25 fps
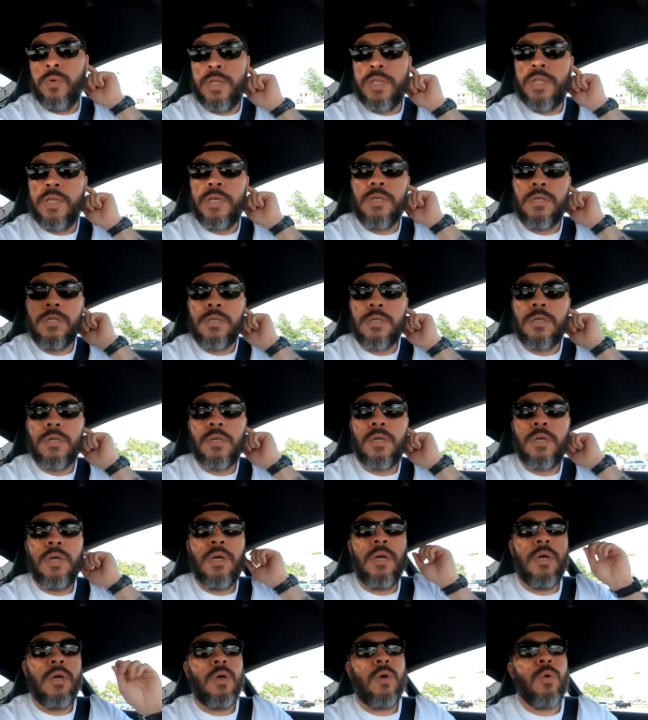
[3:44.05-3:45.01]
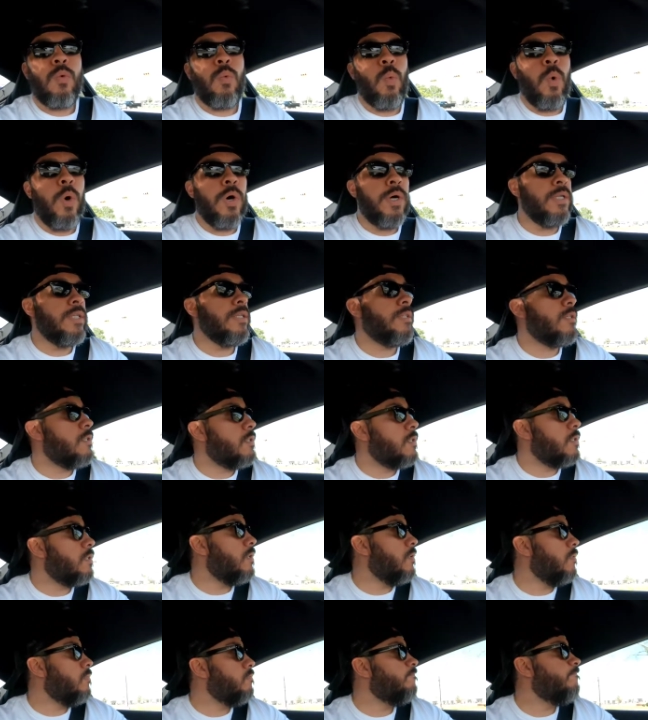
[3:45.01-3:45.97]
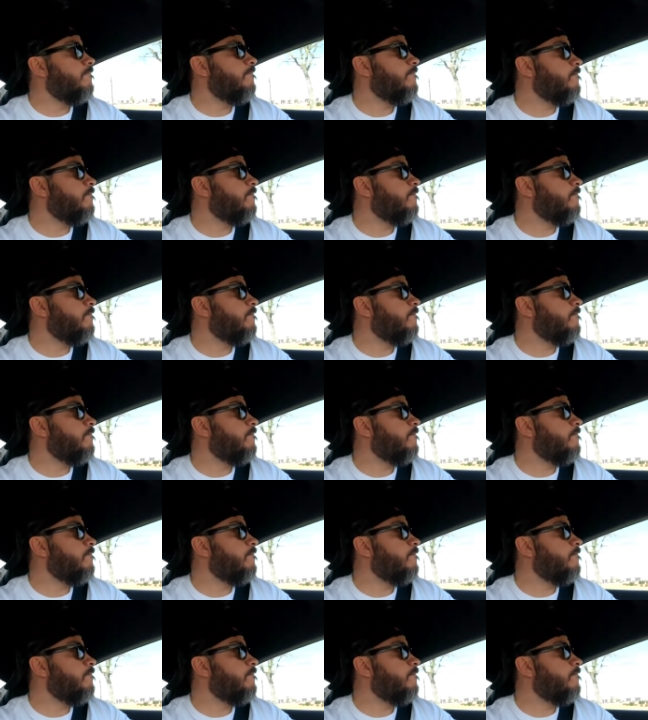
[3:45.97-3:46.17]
doing this once